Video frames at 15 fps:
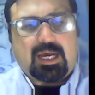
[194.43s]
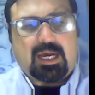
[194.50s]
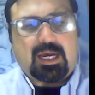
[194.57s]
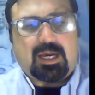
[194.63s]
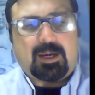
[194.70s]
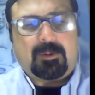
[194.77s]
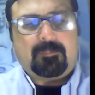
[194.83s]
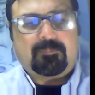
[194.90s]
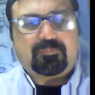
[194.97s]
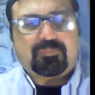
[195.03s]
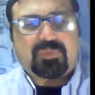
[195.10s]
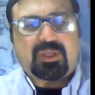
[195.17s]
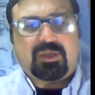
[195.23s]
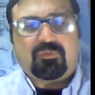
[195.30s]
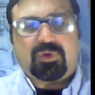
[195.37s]

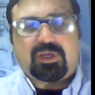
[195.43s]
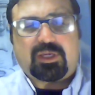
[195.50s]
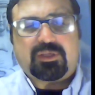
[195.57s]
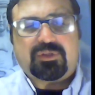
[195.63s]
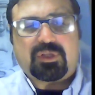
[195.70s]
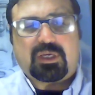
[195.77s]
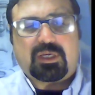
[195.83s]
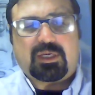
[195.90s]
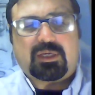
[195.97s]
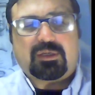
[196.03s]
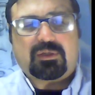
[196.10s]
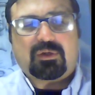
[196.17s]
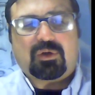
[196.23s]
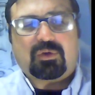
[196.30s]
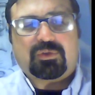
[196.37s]
if we can
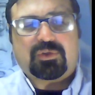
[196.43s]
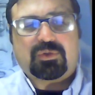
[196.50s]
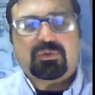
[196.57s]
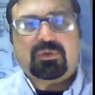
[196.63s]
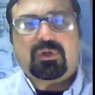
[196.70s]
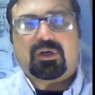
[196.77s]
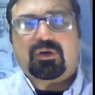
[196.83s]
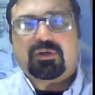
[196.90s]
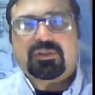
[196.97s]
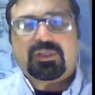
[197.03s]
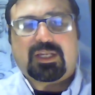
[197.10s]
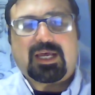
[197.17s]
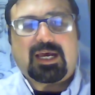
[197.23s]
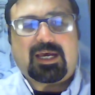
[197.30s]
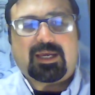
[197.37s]
go to our
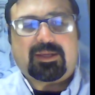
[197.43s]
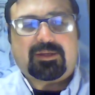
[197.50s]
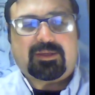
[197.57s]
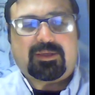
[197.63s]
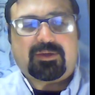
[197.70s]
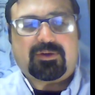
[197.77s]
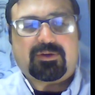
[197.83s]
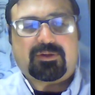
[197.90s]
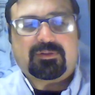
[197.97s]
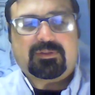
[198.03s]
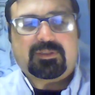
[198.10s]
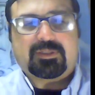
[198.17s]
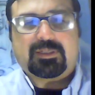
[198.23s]
slide here,